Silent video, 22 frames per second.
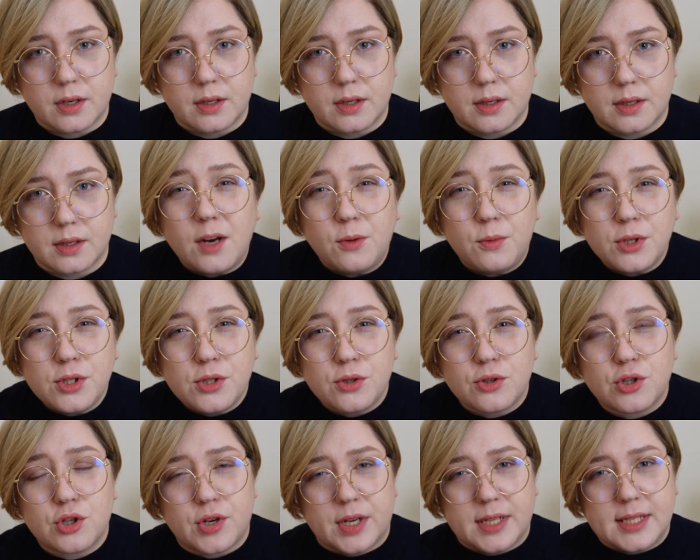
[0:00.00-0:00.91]
they kind of want
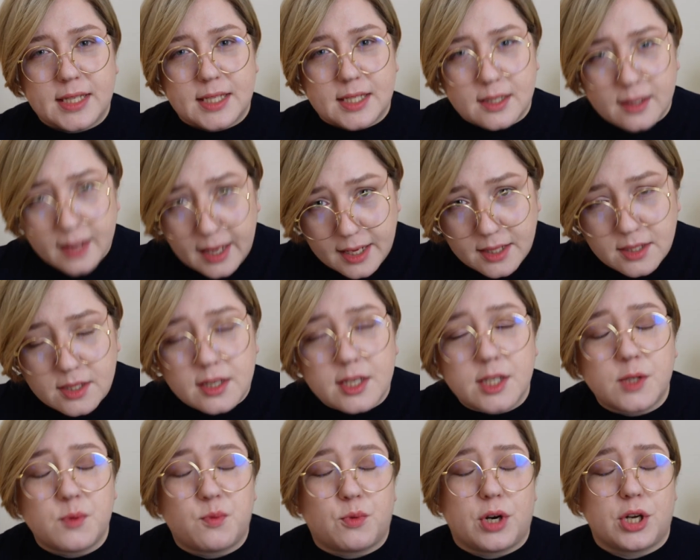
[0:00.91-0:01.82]
to translate
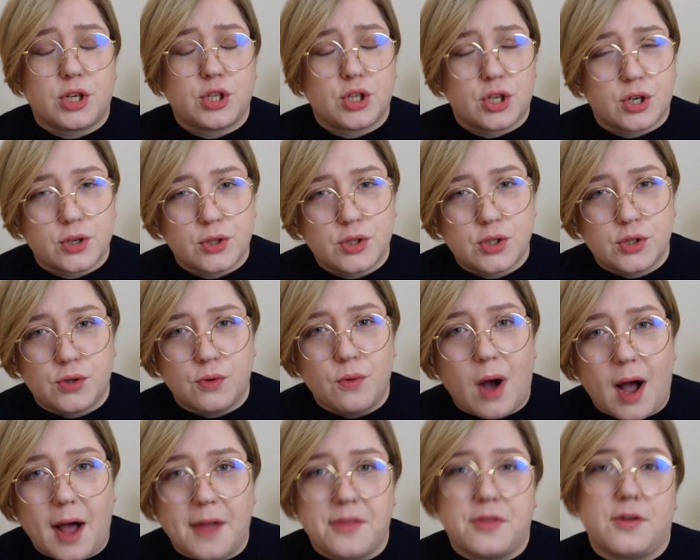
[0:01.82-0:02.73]
this pressure
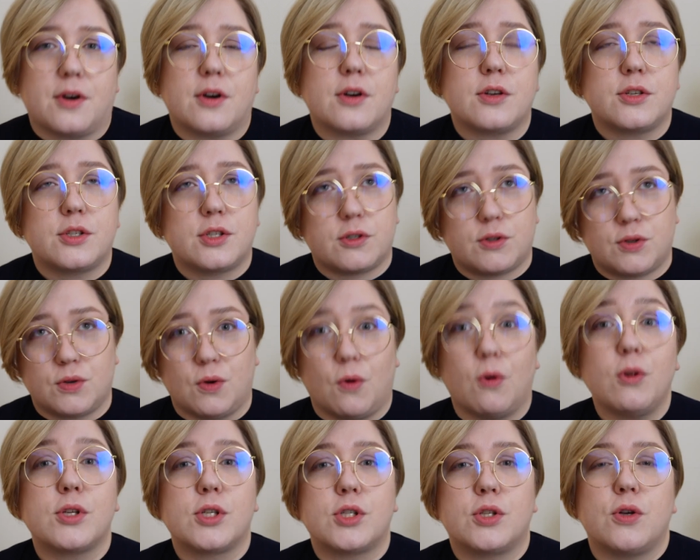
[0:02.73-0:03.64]
to others to
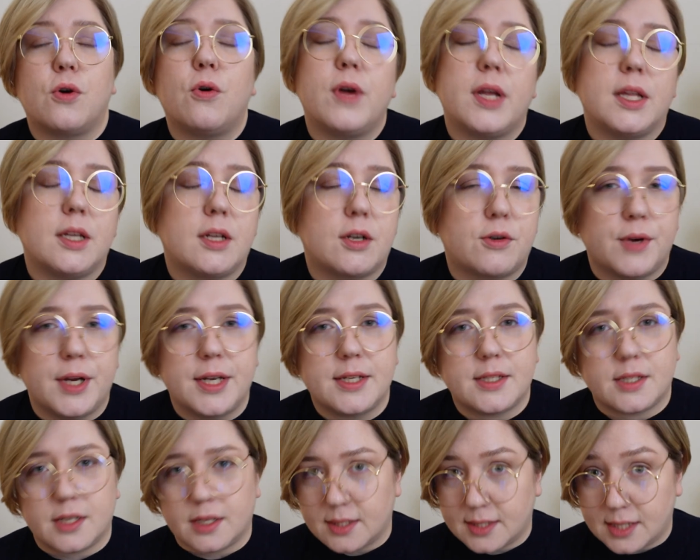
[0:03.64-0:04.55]
also
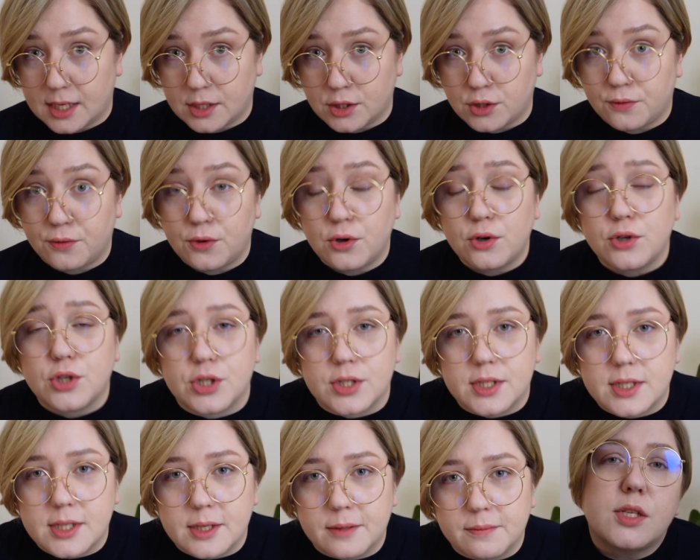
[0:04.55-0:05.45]
increase a sense of
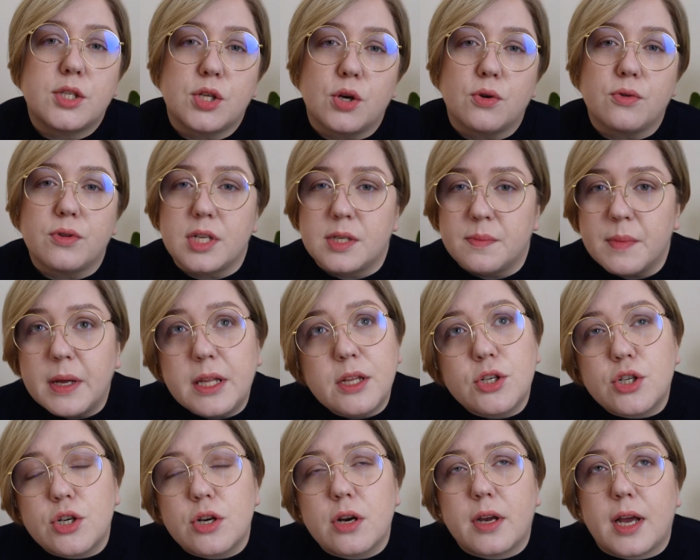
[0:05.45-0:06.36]
urgency. So this
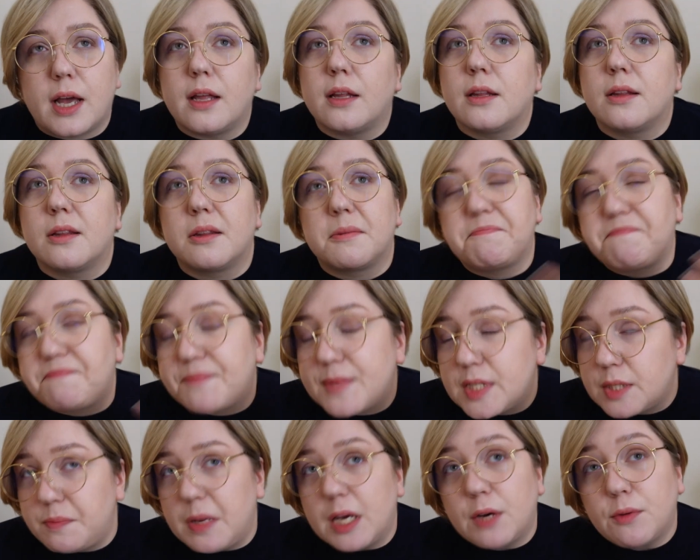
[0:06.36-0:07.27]
manager can
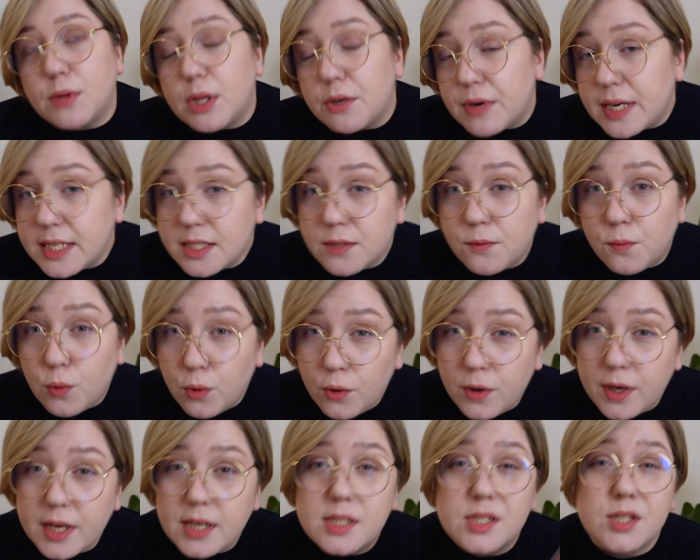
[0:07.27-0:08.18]
speak with a raised
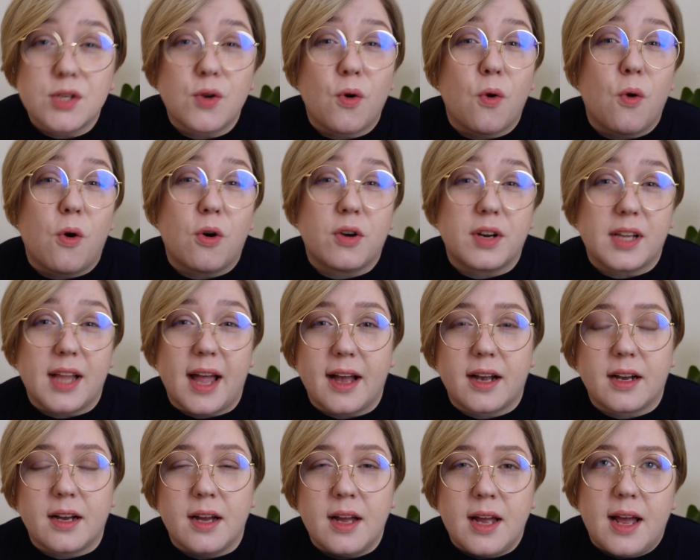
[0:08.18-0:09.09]
voice or
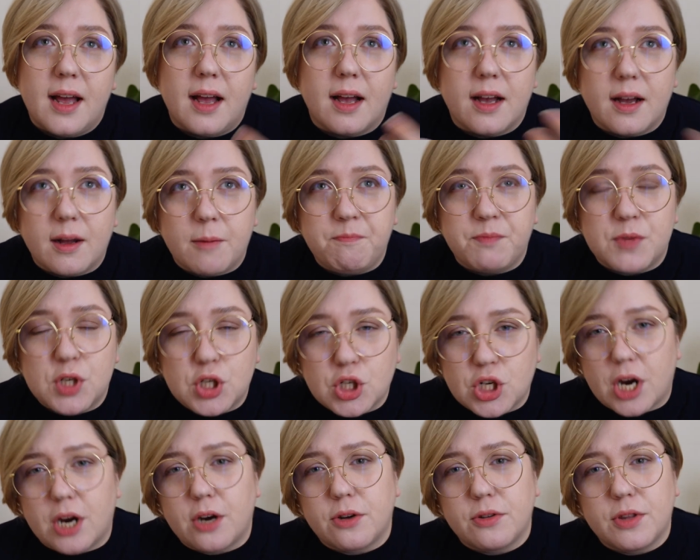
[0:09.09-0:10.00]
express
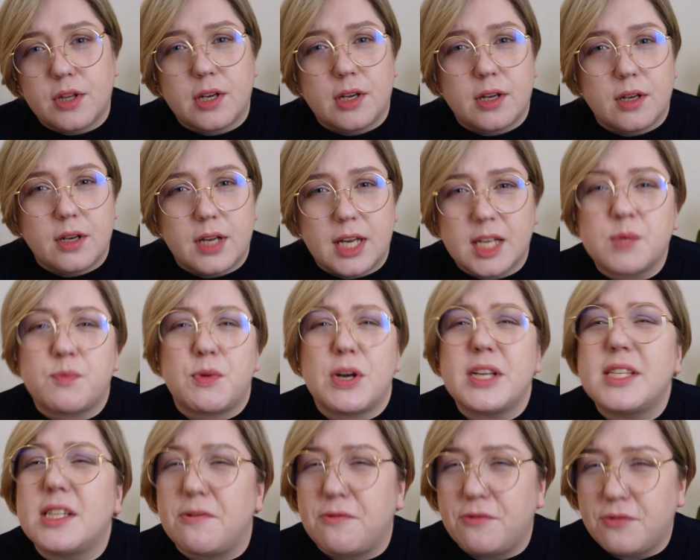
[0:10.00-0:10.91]

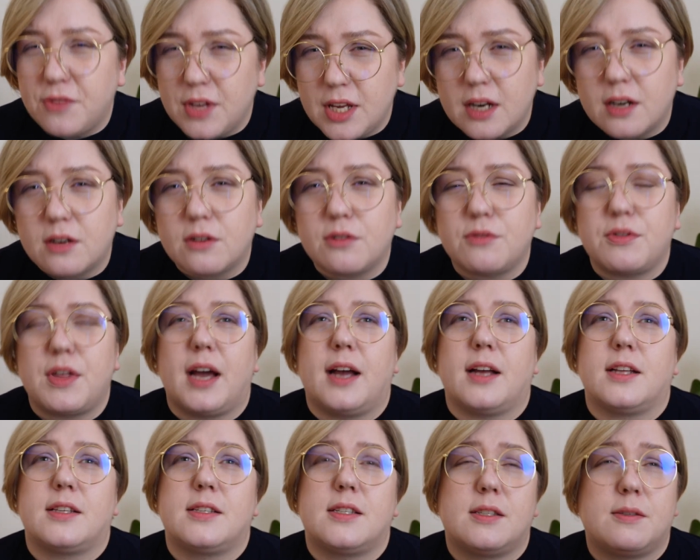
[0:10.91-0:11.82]
the fear
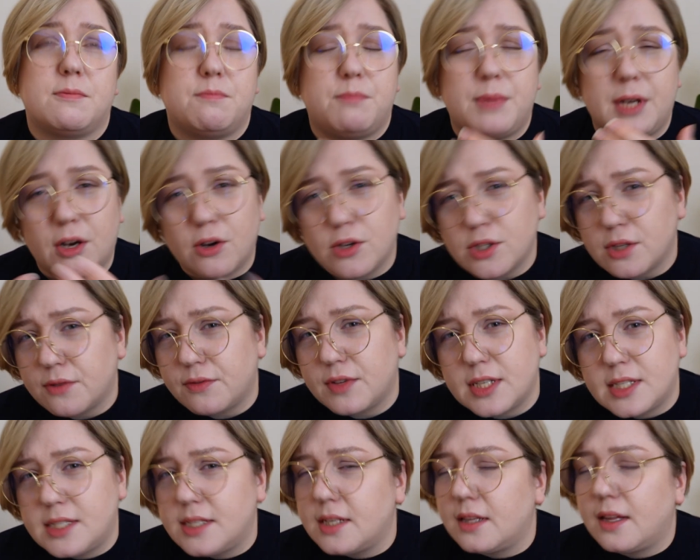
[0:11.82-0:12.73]
that because of
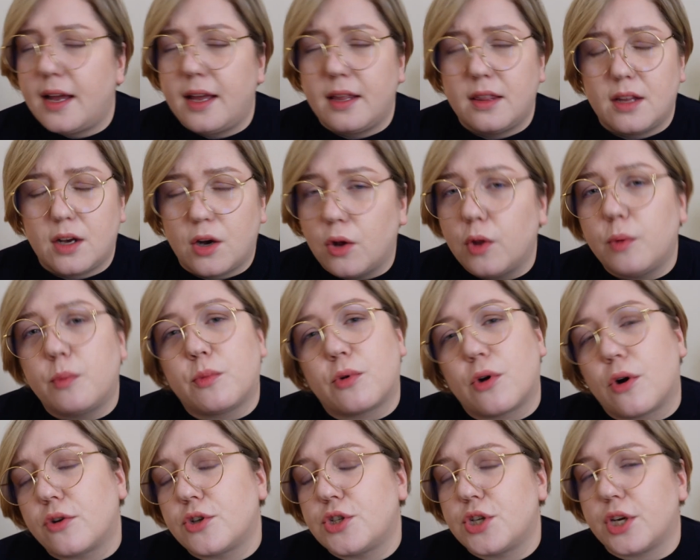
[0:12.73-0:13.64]
this delay, the whole
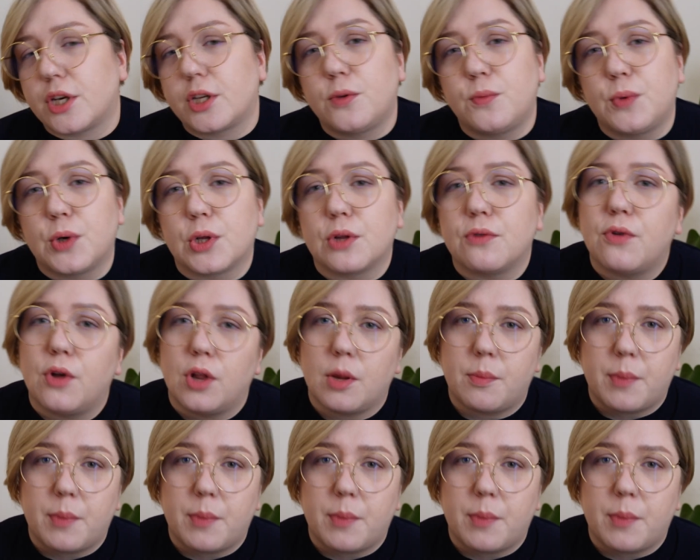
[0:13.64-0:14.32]
project will fall